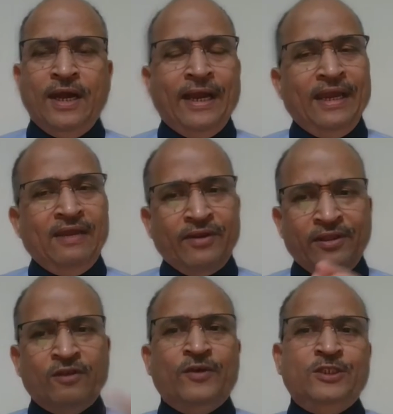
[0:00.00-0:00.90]
I have
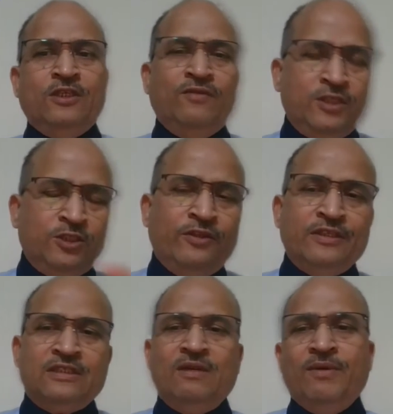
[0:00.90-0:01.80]
another question which is on
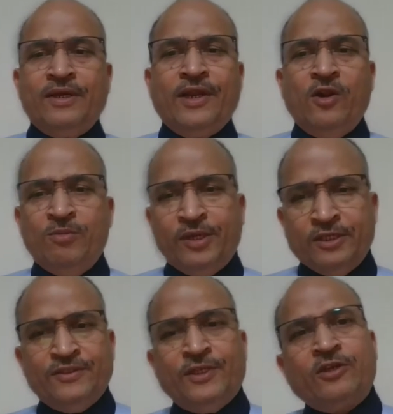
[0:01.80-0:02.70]
the same ground
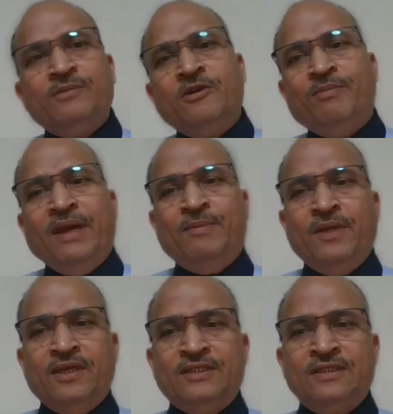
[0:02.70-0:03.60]
because we're talking about
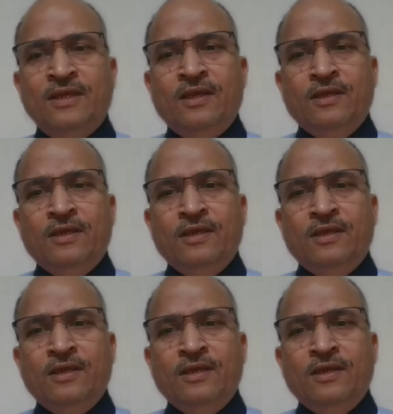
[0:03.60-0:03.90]
mapping is